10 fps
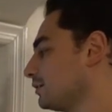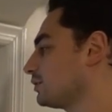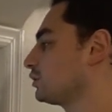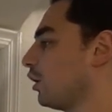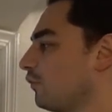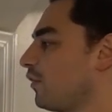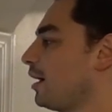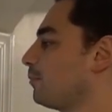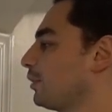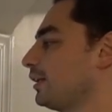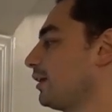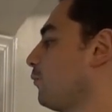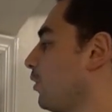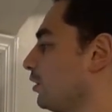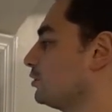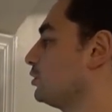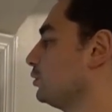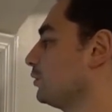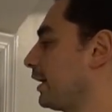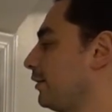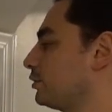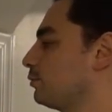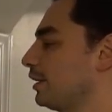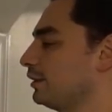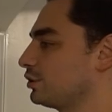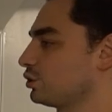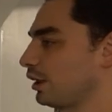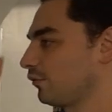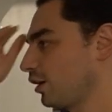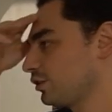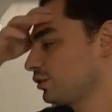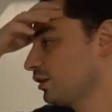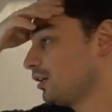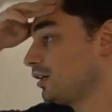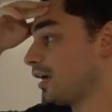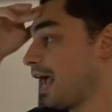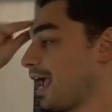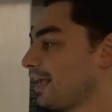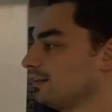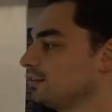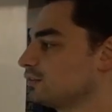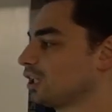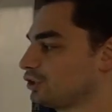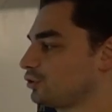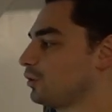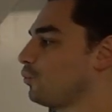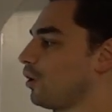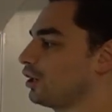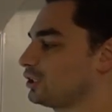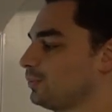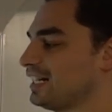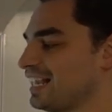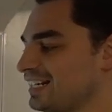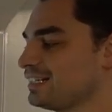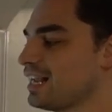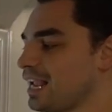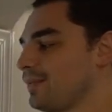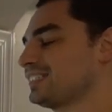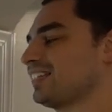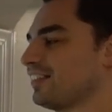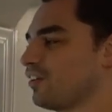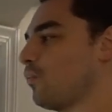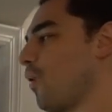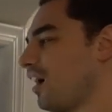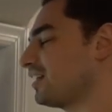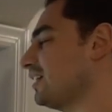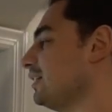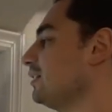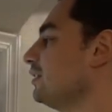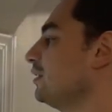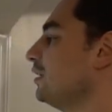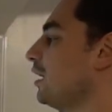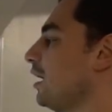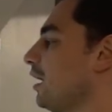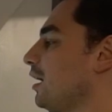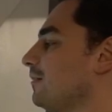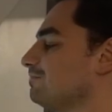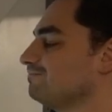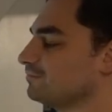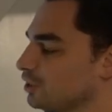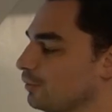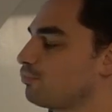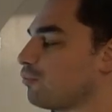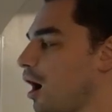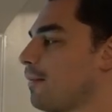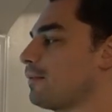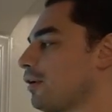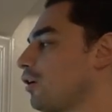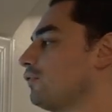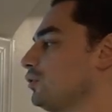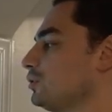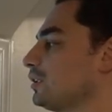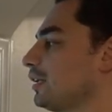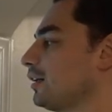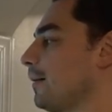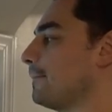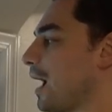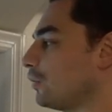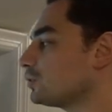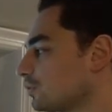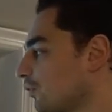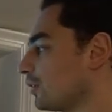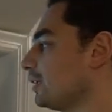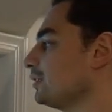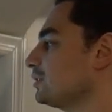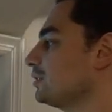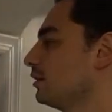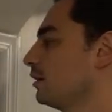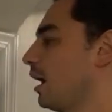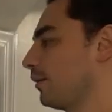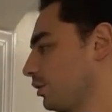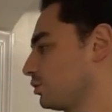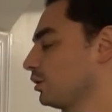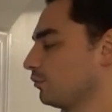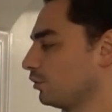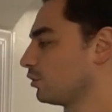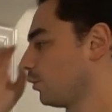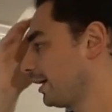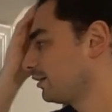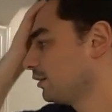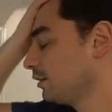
So far, I played like one or two. Like I was playing this Chicken Rush, and touchscreen works, but in game it's a little wonky. Uh, you're probably better off using like a mouse for this. I'm going to show you real quick.